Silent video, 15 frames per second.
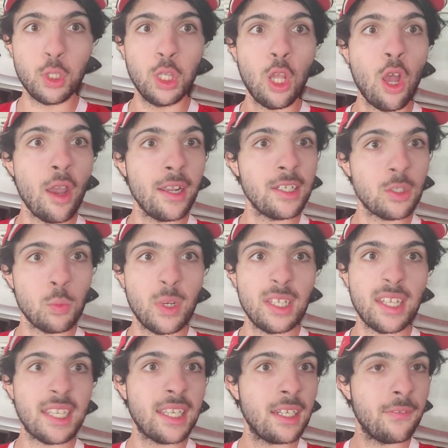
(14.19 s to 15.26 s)
The Lions
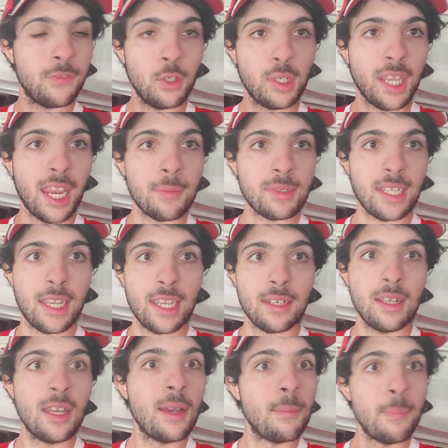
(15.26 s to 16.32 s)
win, they get a few games
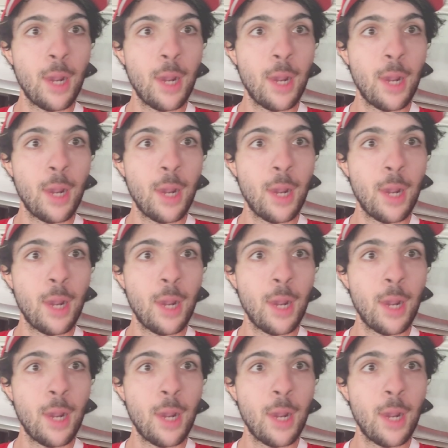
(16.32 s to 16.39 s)
ahead.